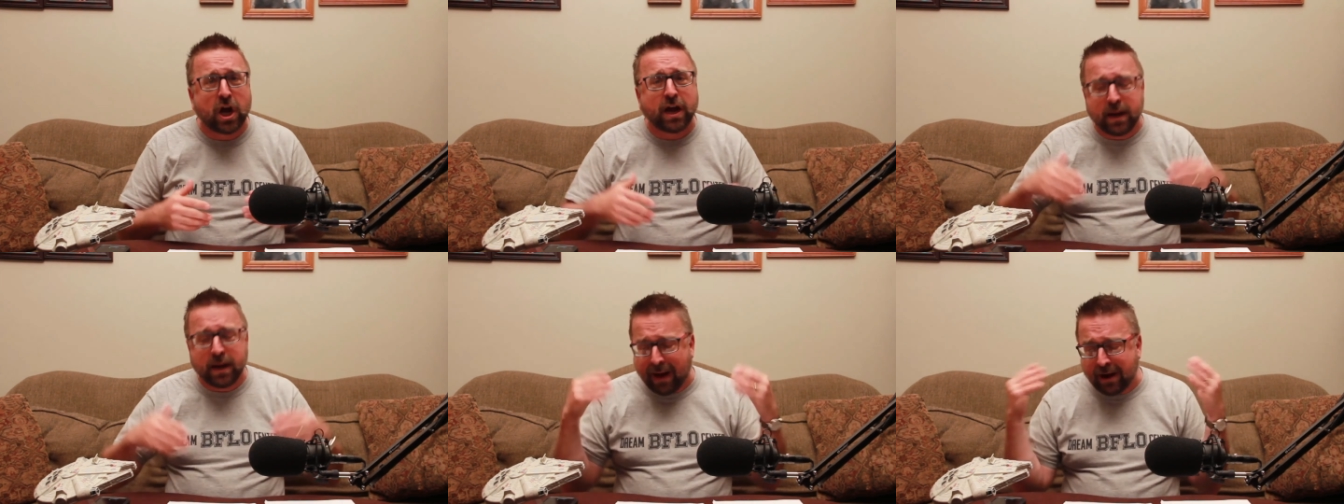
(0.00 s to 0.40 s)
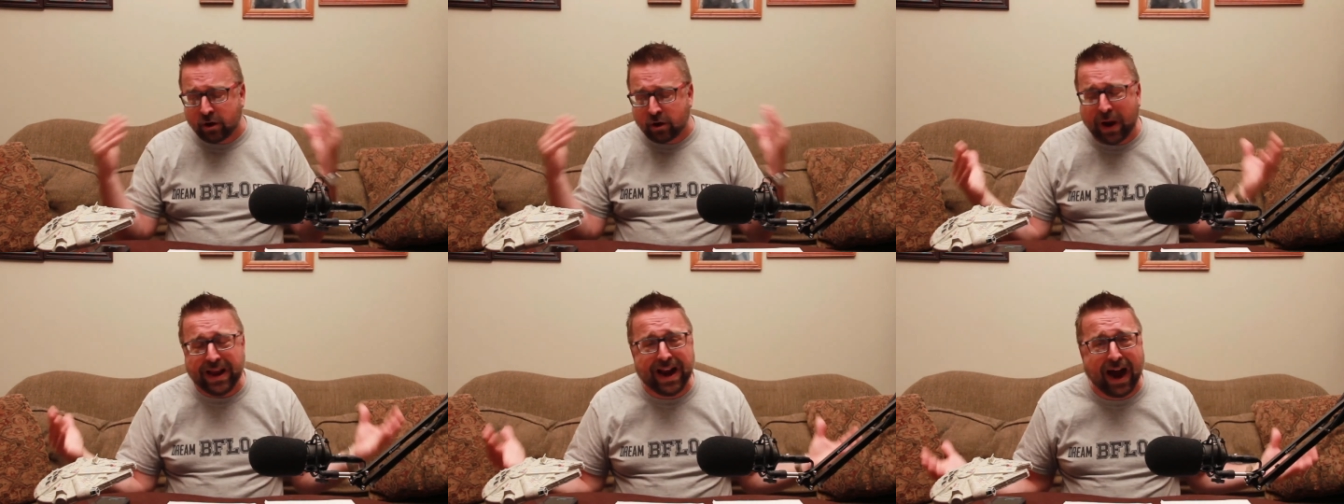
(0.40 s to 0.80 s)
He's
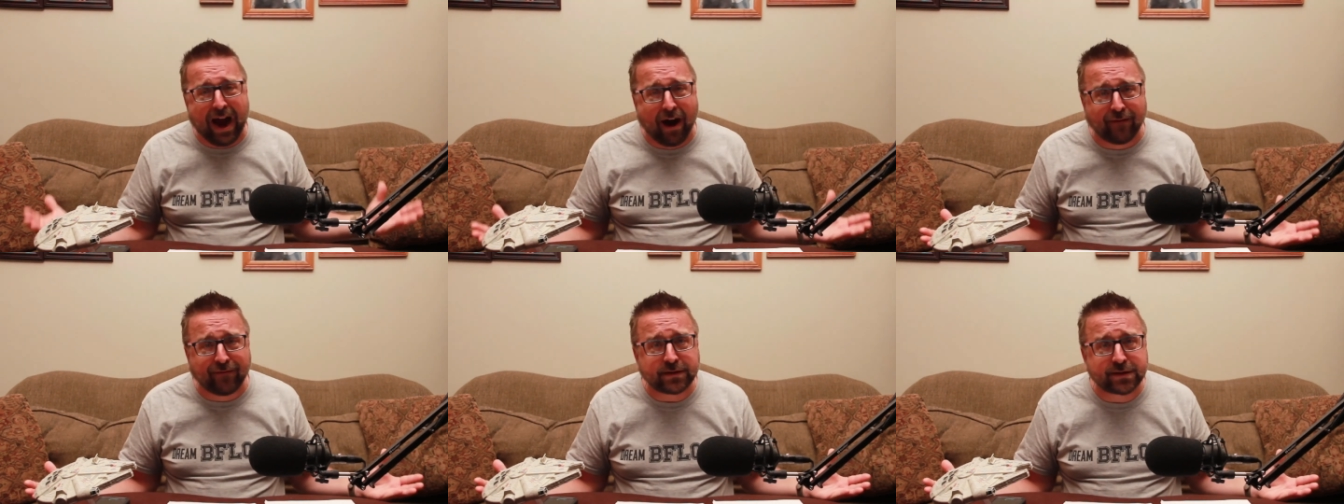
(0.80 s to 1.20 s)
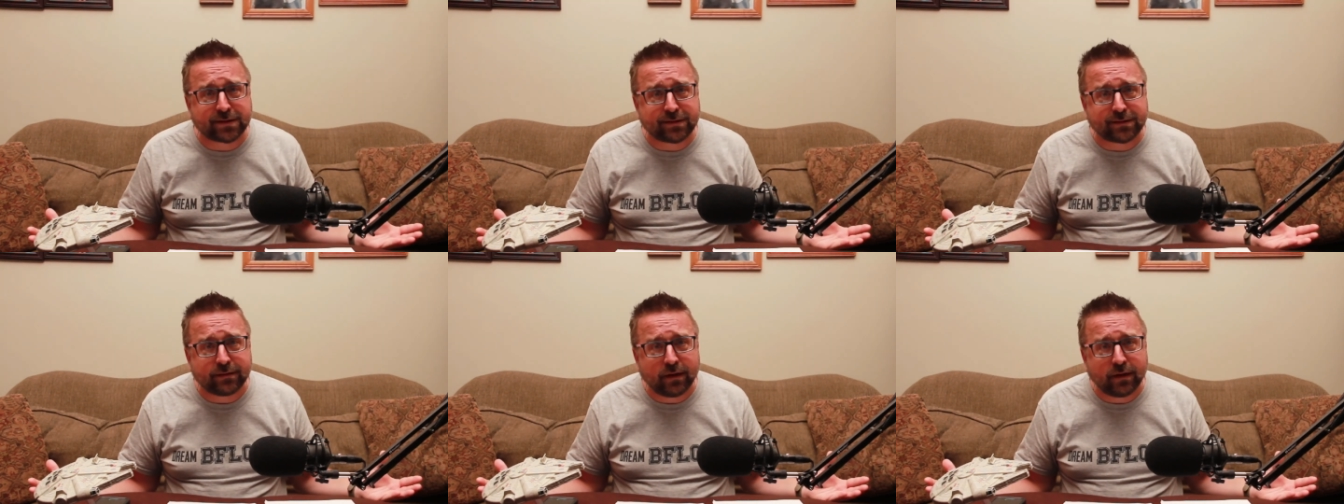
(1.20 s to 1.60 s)
talking about a great
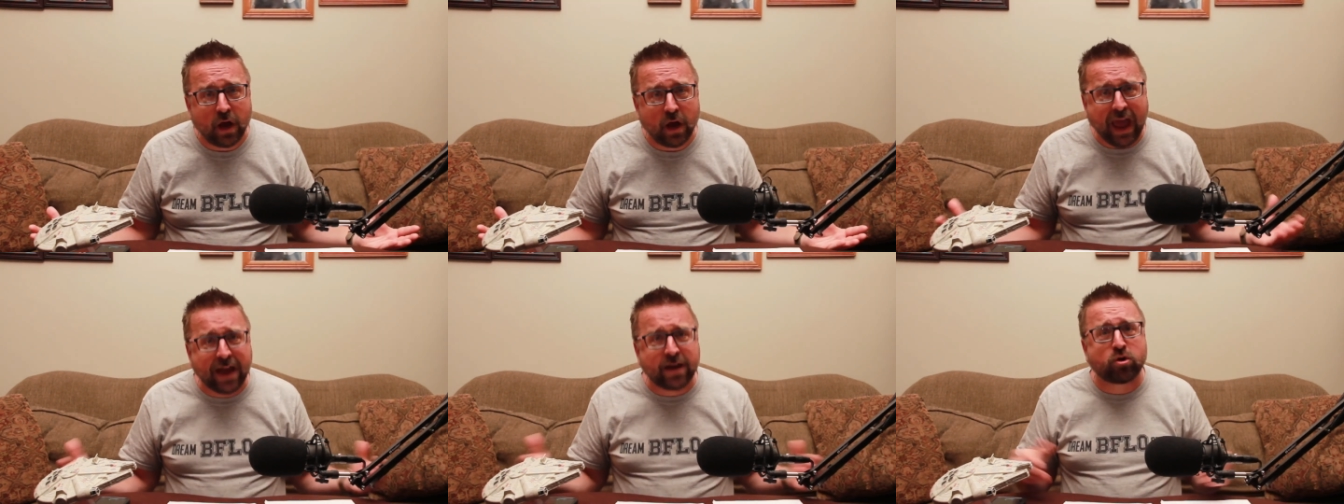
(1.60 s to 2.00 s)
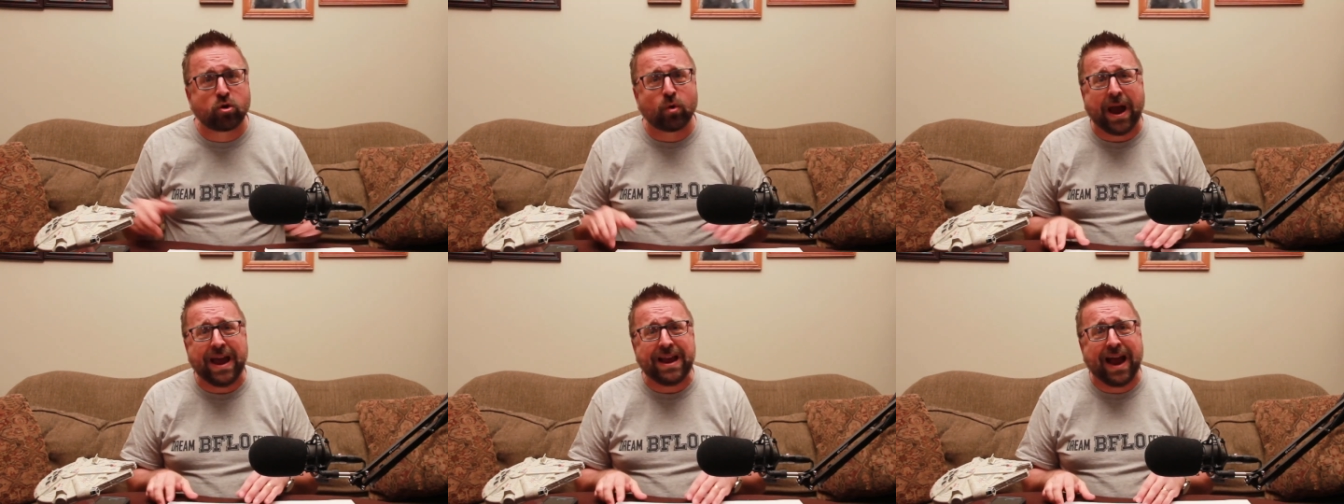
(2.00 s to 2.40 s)
harvest,
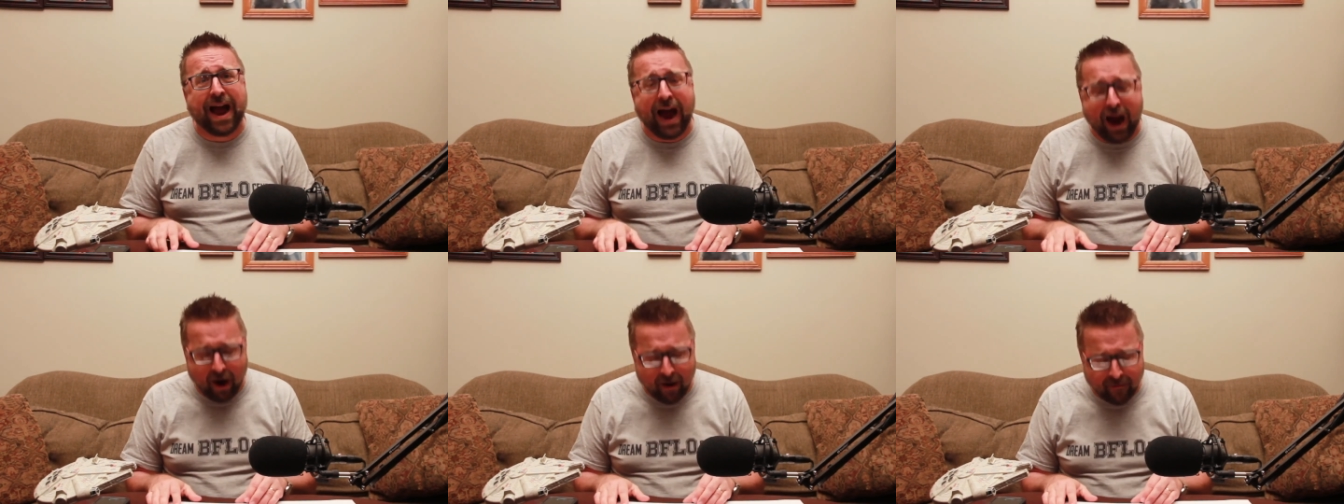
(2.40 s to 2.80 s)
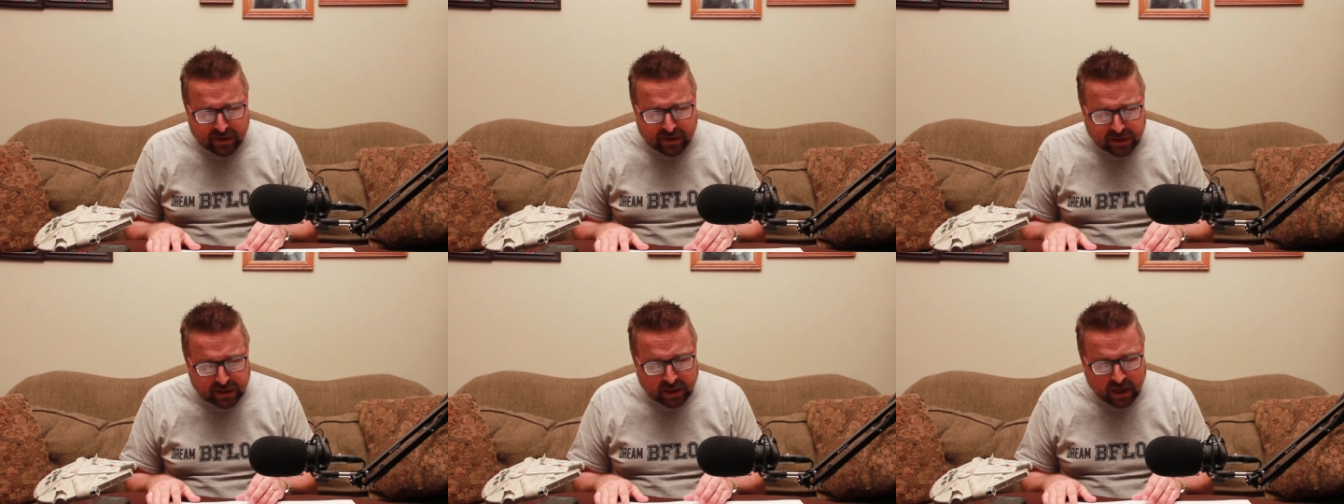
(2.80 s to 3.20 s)
a great
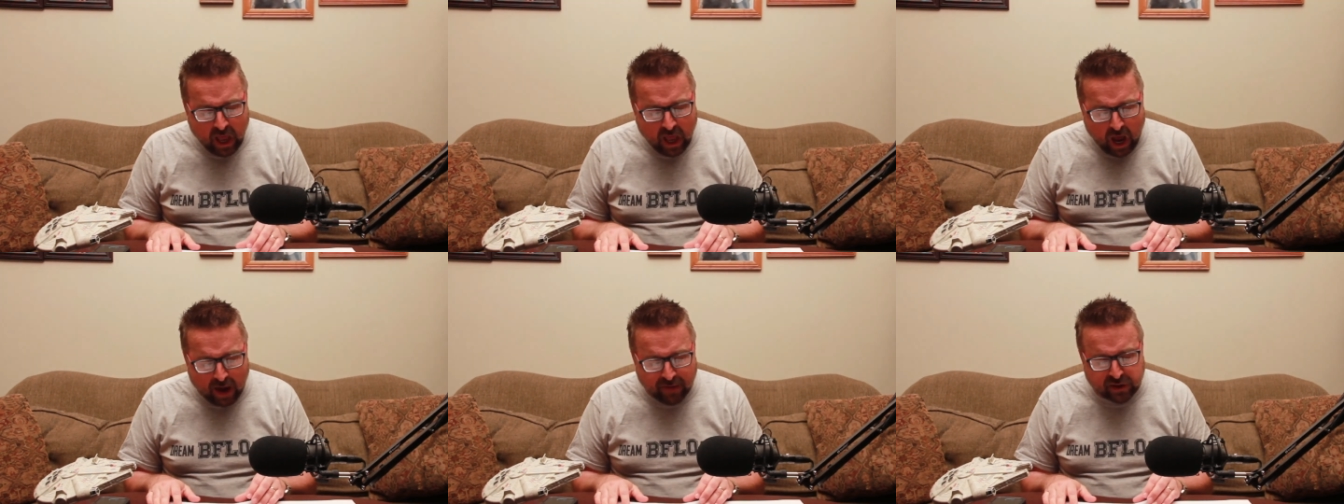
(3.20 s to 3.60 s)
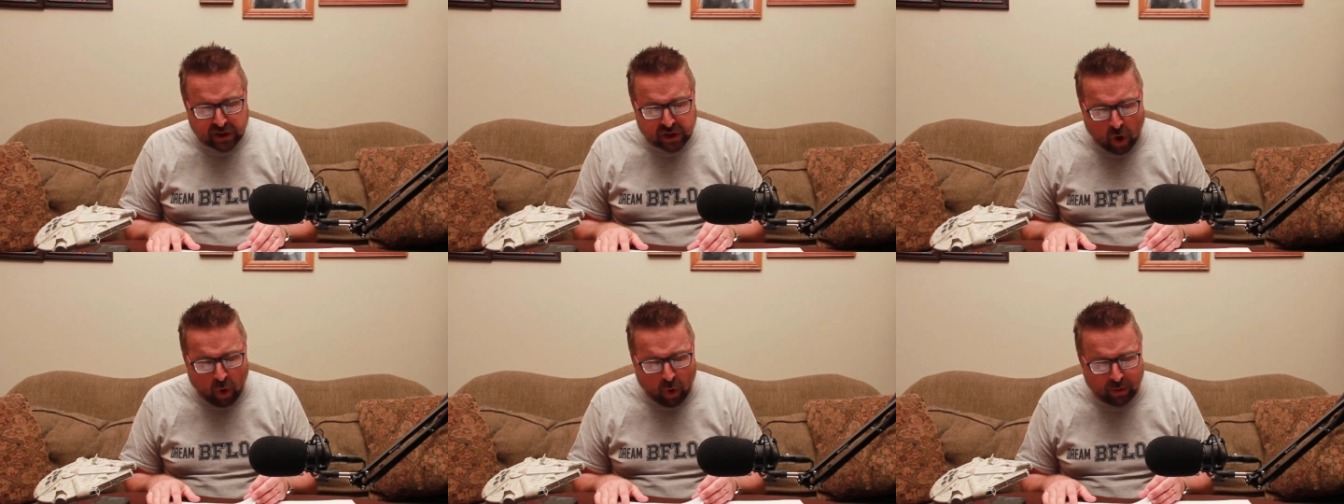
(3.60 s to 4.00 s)
harvest
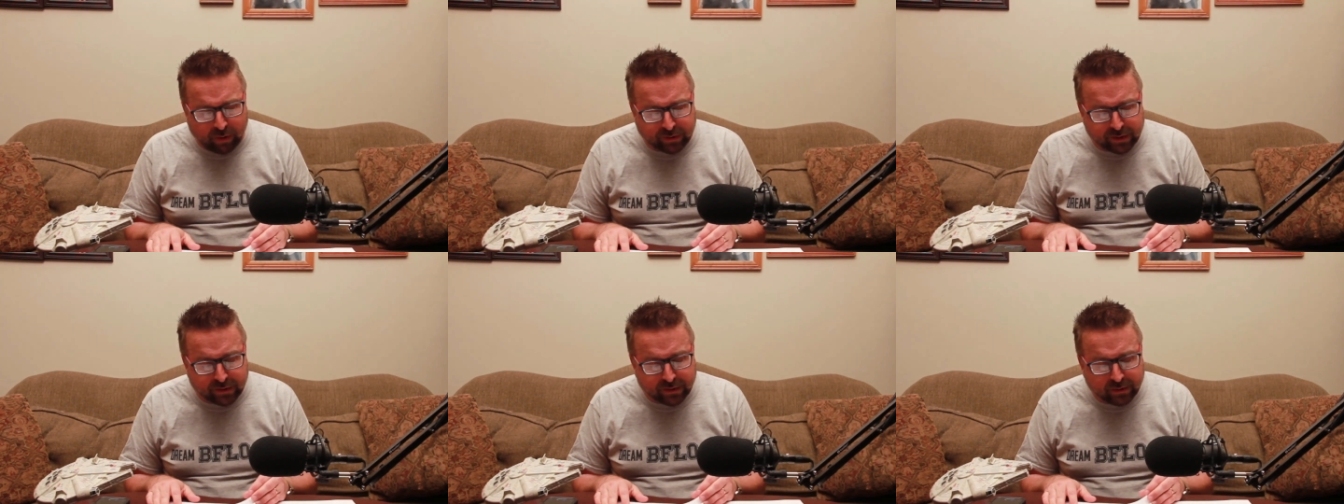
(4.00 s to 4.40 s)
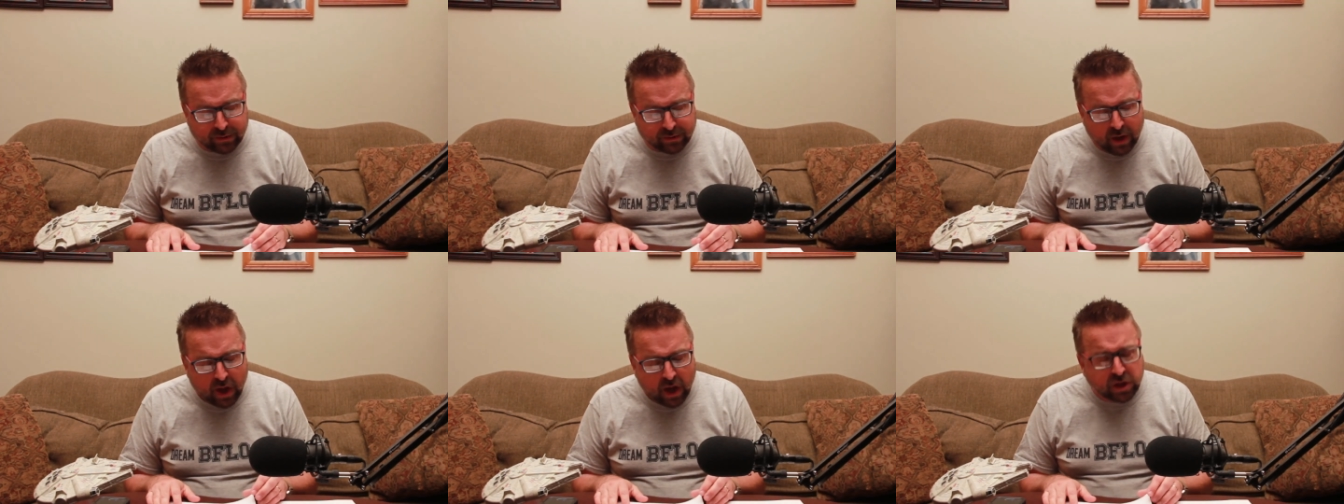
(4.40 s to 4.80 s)
of
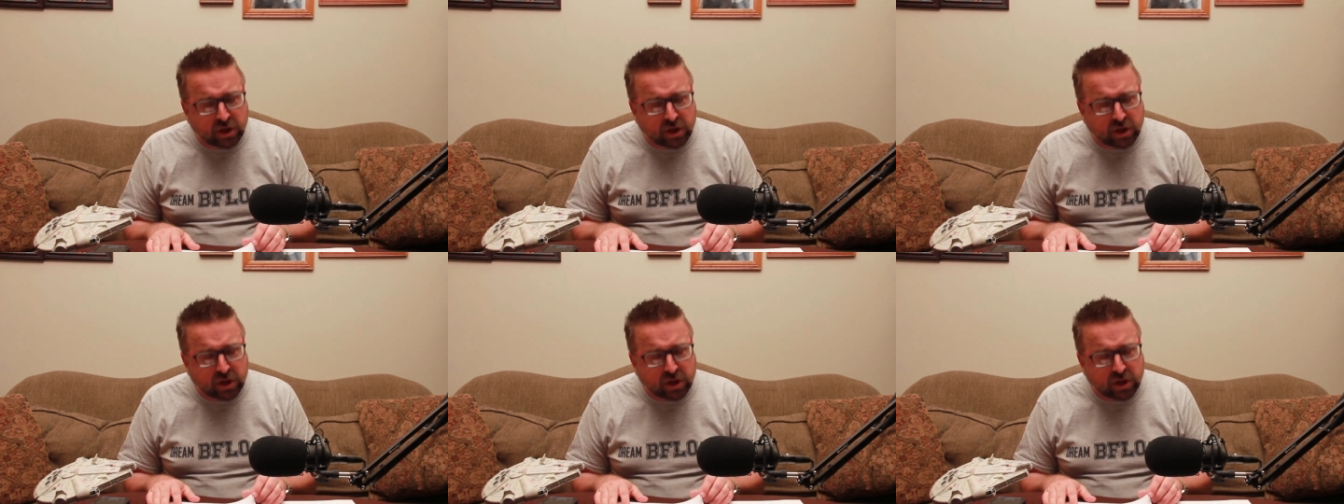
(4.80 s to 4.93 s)
souls.